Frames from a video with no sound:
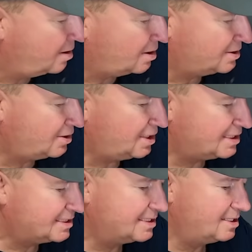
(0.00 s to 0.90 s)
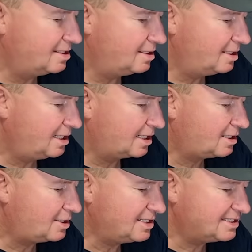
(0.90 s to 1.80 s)
So this, I
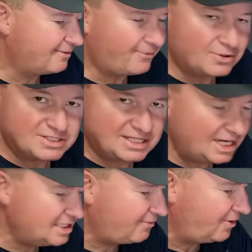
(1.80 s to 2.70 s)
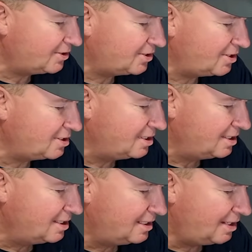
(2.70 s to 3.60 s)
call this the first stage filter.
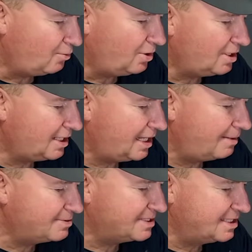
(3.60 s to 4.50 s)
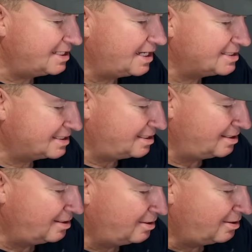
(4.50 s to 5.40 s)
That really keeps the dust
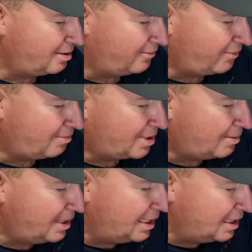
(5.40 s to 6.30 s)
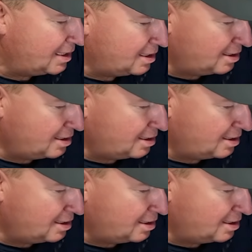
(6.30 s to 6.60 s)
from coming in.